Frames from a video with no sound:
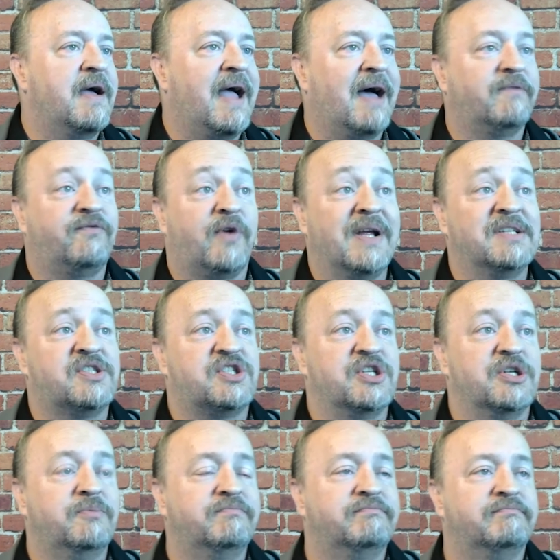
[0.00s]
How'd France
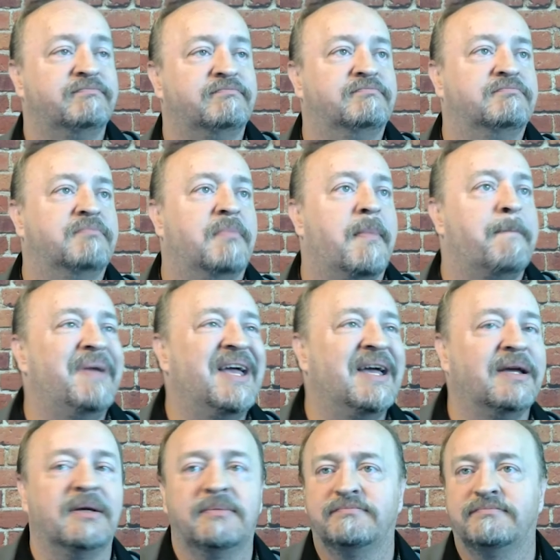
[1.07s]
do?
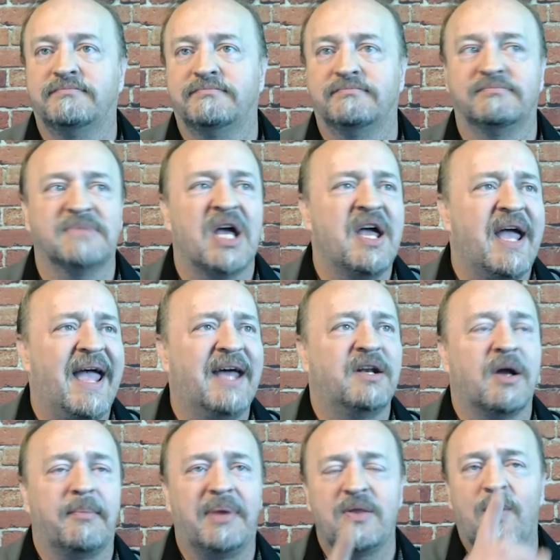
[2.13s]
Big,
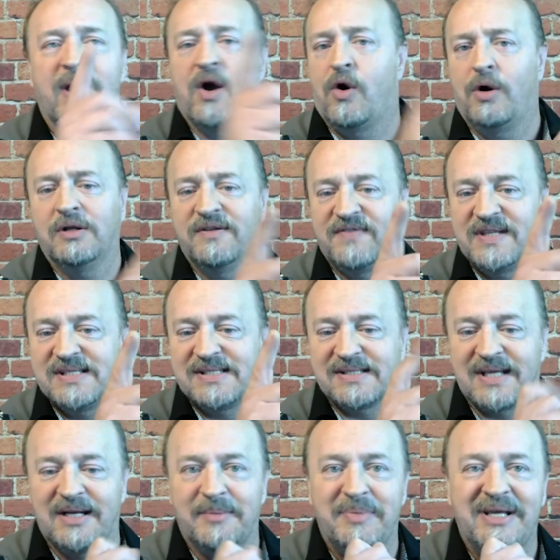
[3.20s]
and by the way, all of this
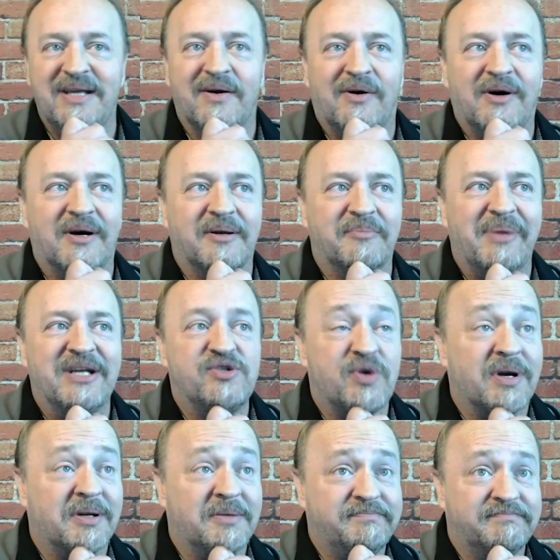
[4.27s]
is going to be on
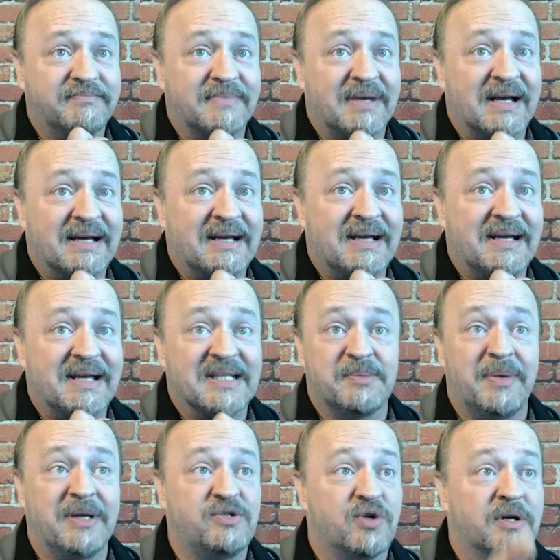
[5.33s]
Patreon uh, as
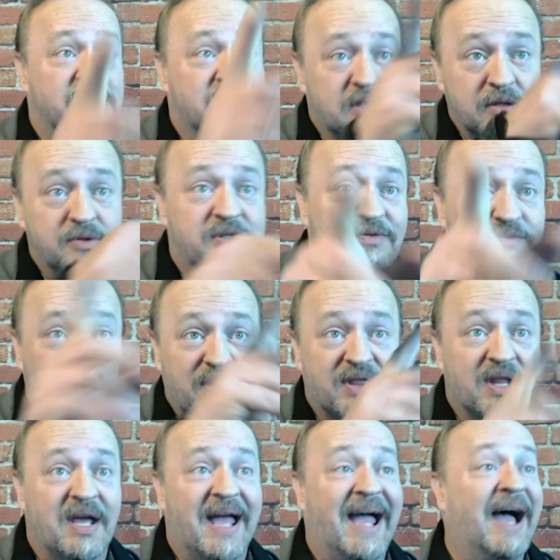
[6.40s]
a Patreon exclusive
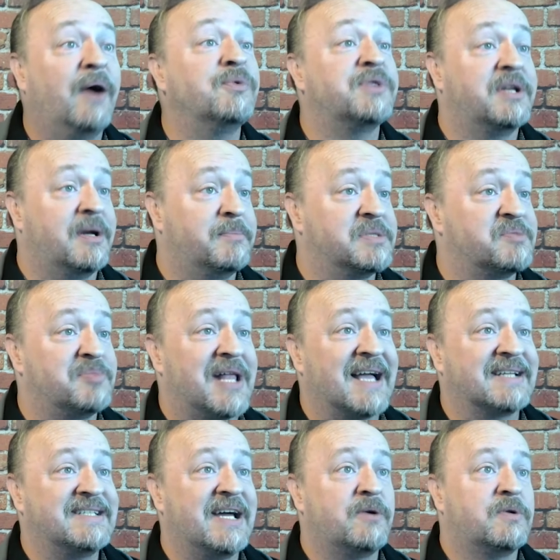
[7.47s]
without the numbers
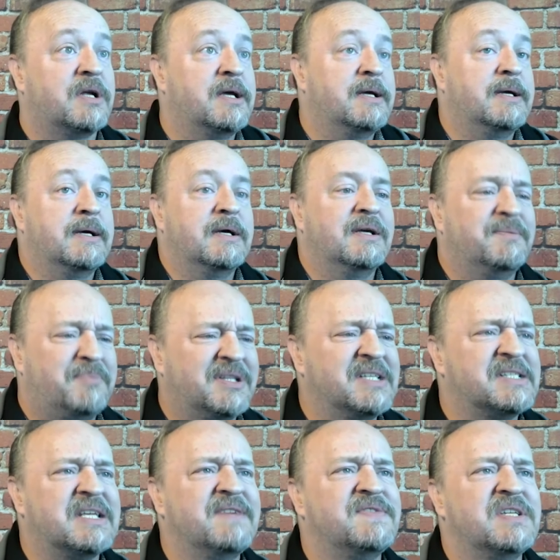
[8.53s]
blacked out. But
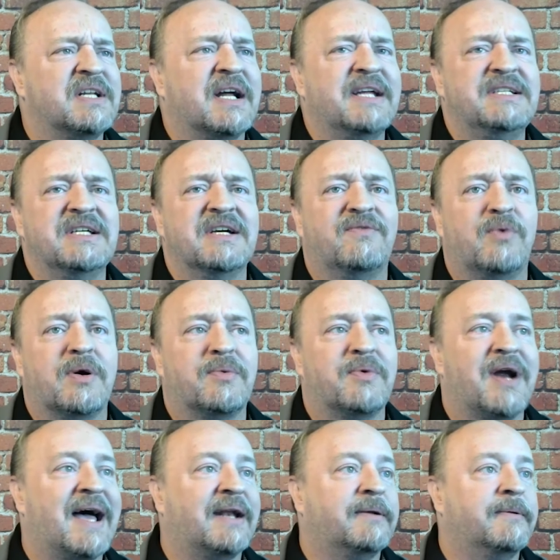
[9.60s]
this gives you an idea of where
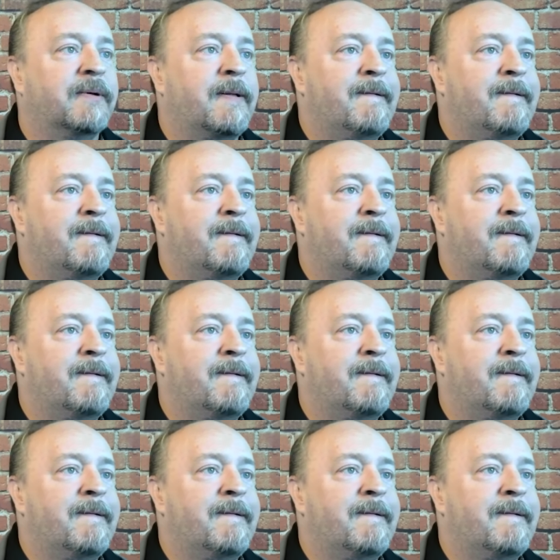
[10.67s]
we're at.